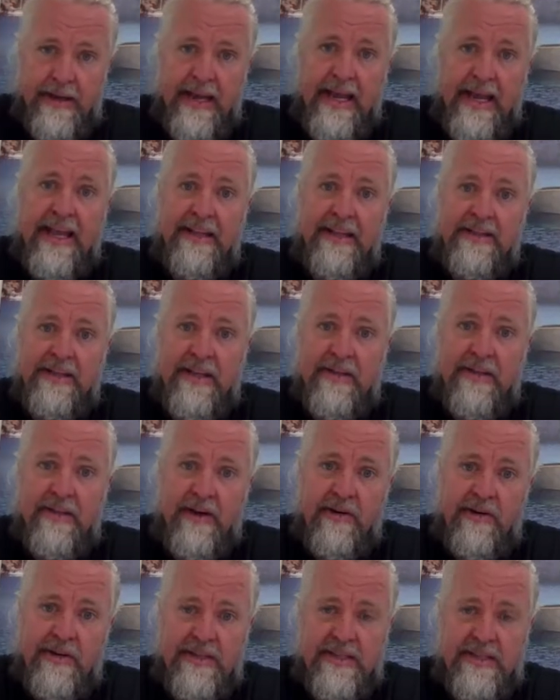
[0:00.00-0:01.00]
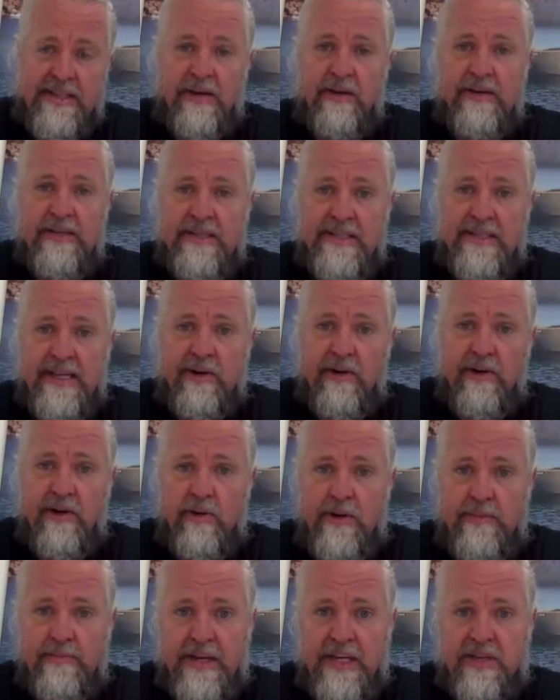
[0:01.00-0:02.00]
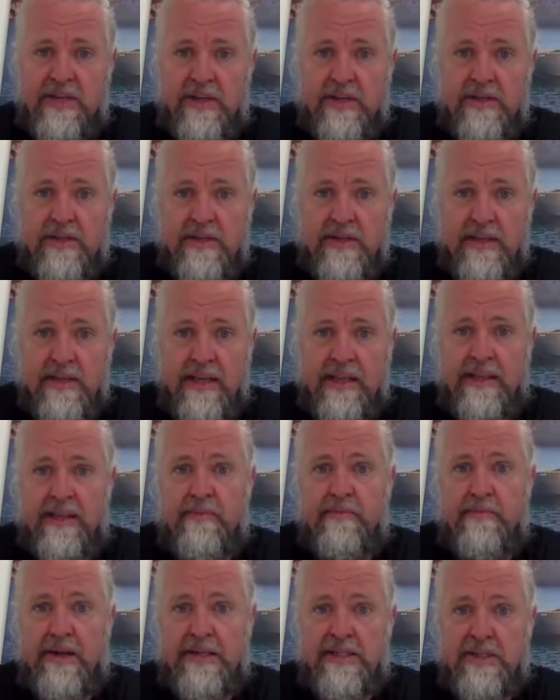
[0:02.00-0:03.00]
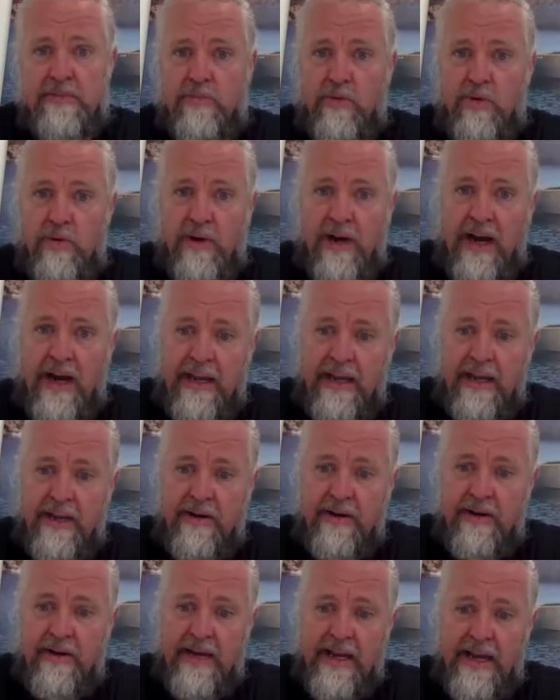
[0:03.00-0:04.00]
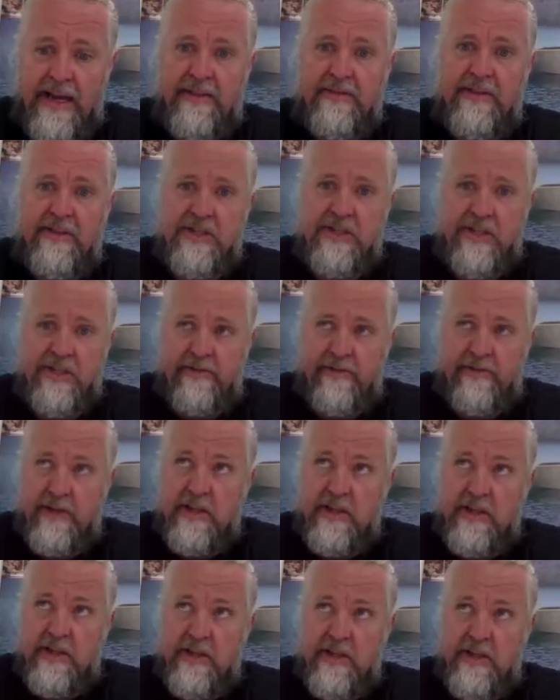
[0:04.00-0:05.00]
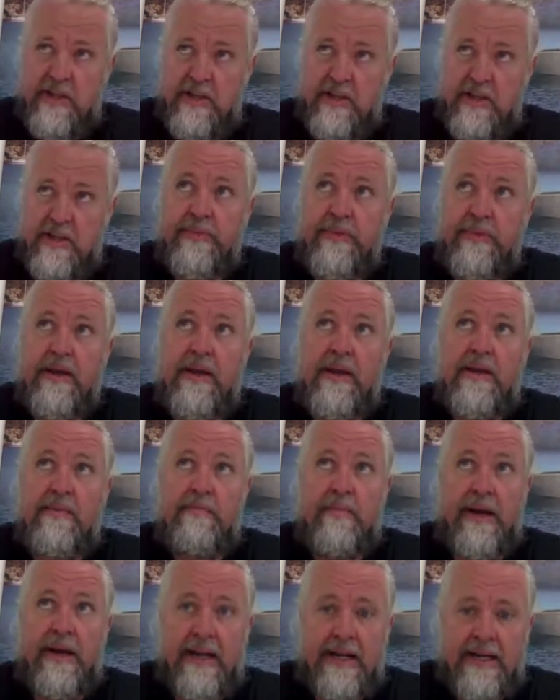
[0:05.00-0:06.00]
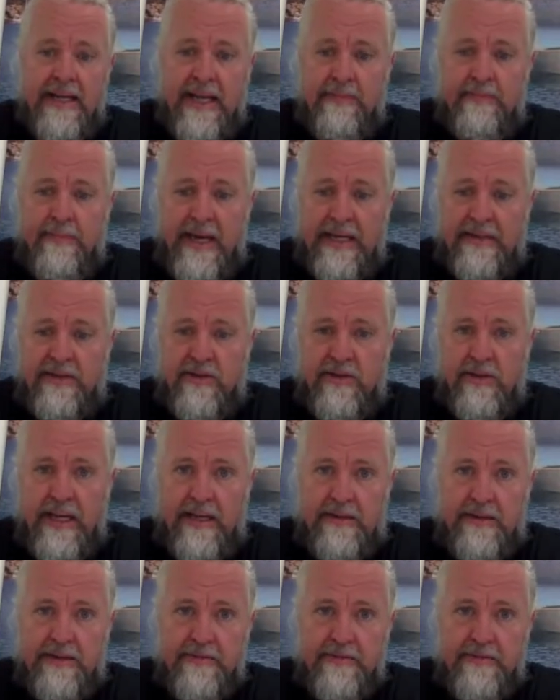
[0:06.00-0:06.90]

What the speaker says: engine, there is 0 emissions and a much more higher energy efficiency. But I'll get back to that.